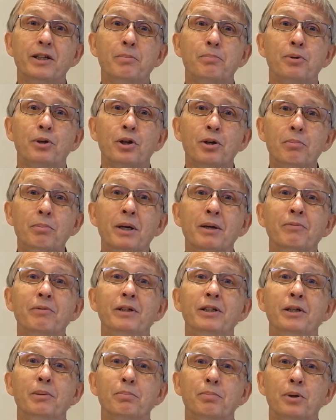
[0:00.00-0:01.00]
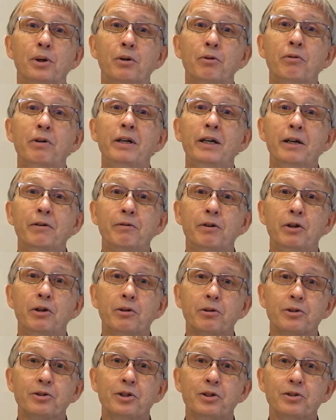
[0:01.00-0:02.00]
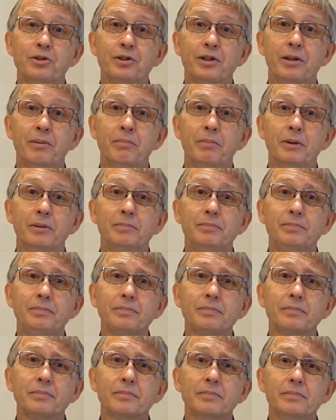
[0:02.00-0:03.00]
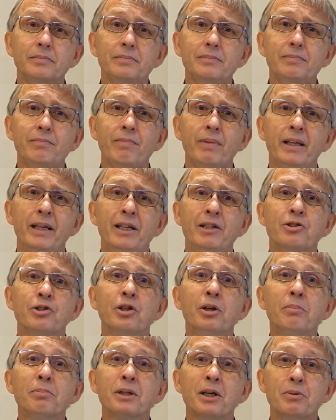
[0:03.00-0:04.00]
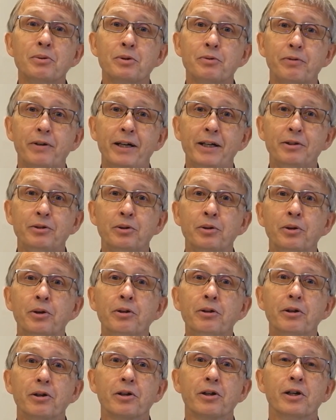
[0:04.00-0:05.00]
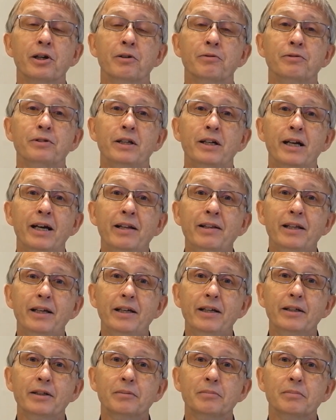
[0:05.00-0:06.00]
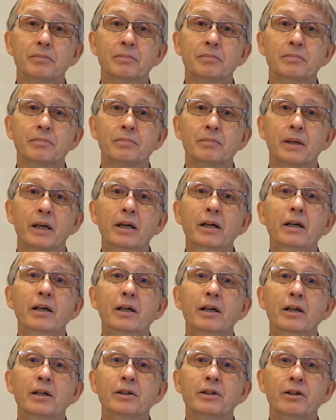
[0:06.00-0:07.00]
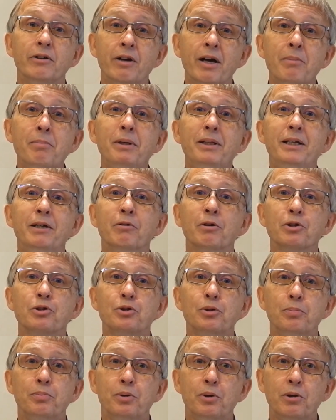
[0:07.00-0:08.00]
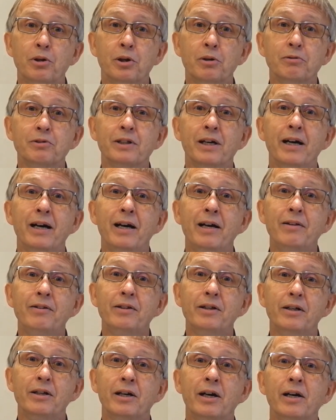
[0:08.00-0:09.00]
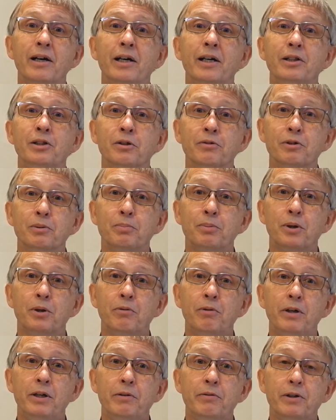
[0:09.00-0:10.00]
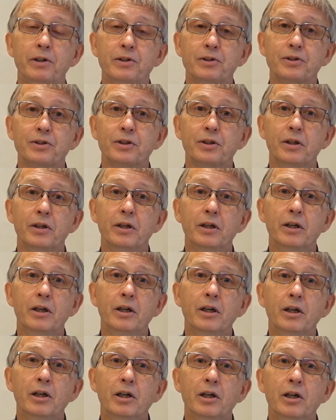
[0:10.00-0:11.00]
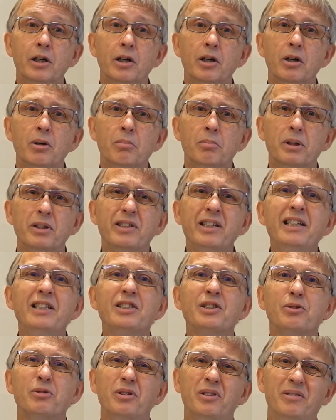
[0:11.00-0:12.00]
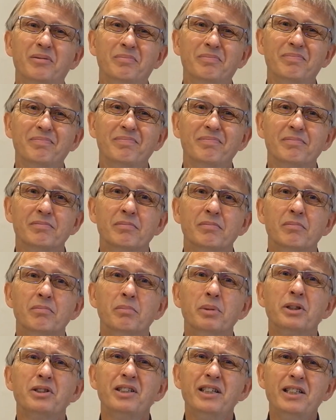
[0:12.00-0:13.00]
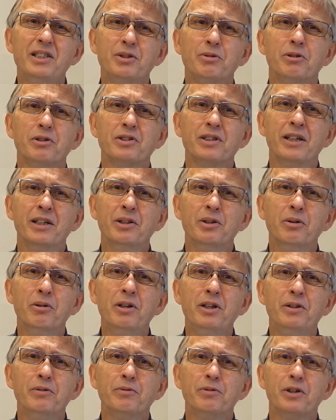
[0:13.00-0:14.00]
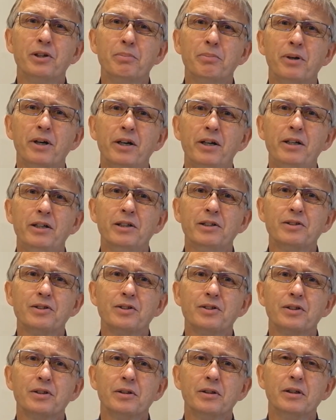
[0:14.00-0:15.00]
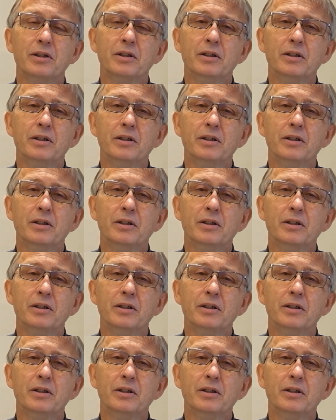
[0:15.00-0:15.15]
had a problem with the power lever lock system. It sometimes failed to unlock after landing. The remedy was to pull out the handle ahead of the power levers. But this was annoying for the pilots.